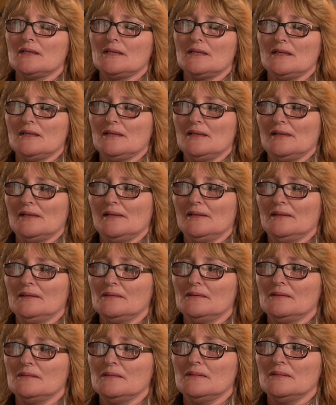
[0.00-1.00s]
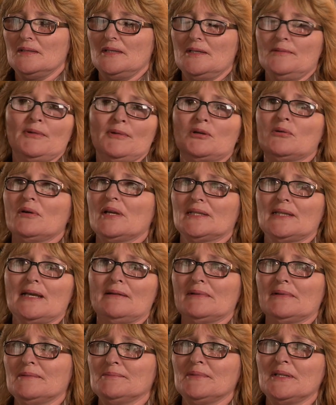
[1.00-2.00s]

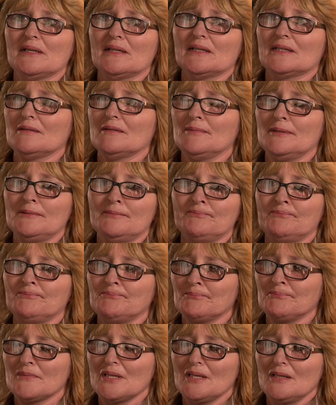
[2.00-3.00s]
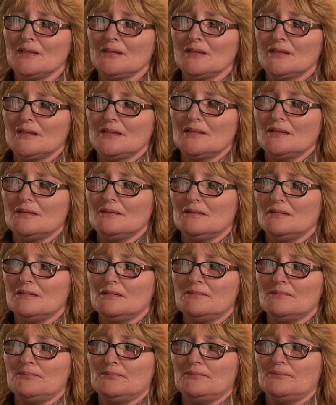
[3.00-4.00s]
It's difficult for me to talk
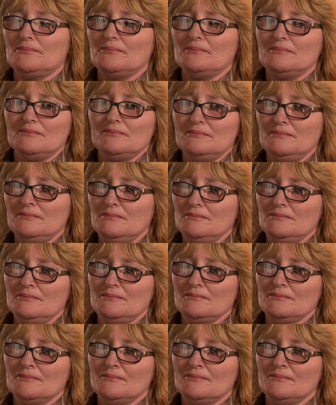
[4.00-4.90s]
about losing my daughter.